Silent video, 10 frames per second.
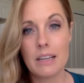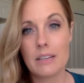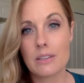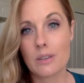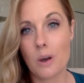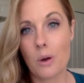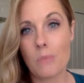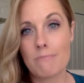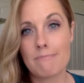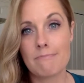
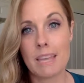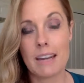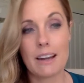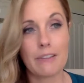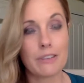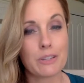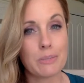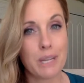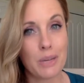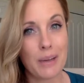So, in an effort to
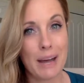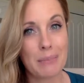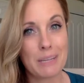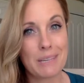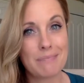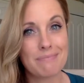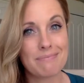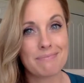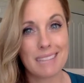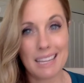make you happy,
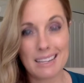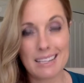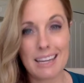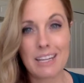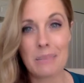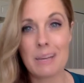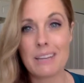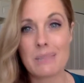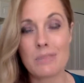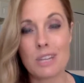they decided to make
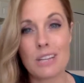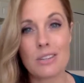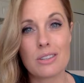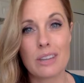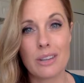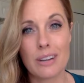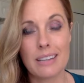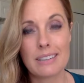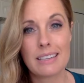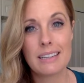some changes on their
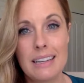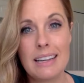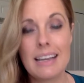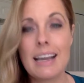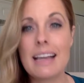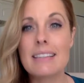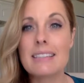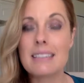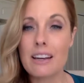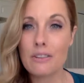end.
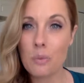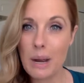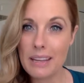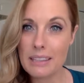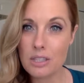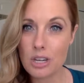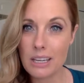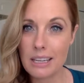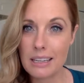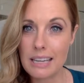Instead of weighing the
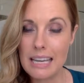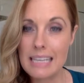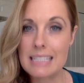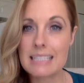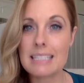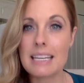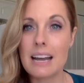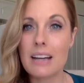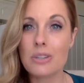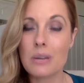chicken in its
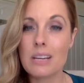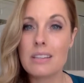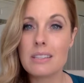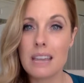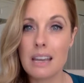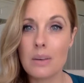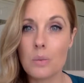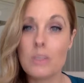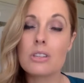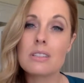dehydrated state,
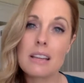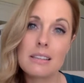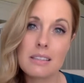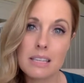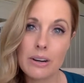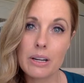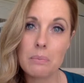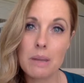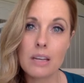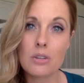which is necessary to
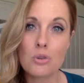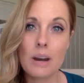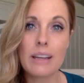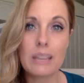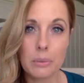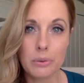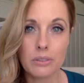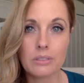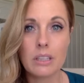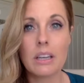make a dry
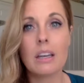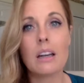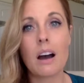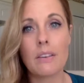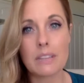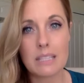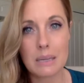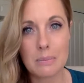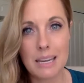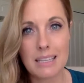kibble, and
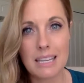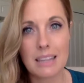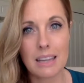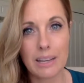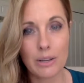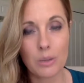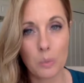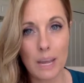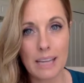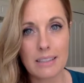obviously makes it lighter in
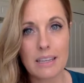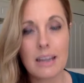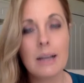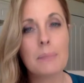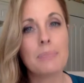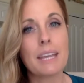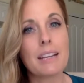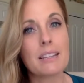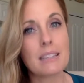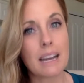weight, they
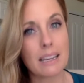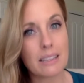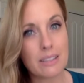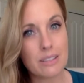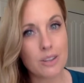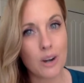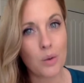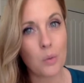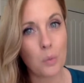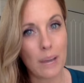decided to
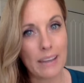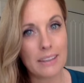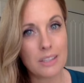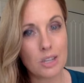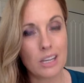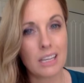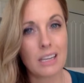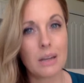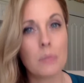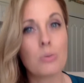start weighing the
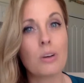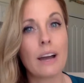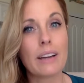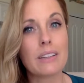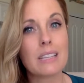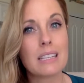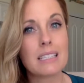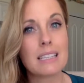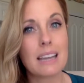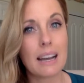chicken prior to the
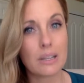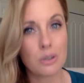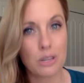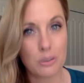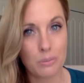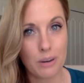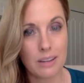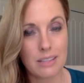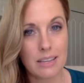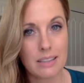dehydration
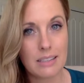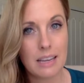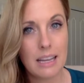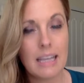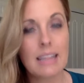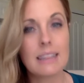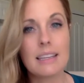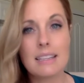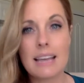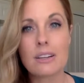process.
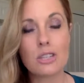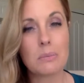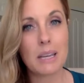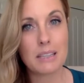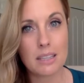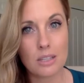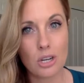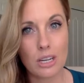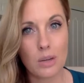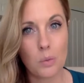This actually makes the
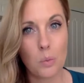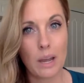chicken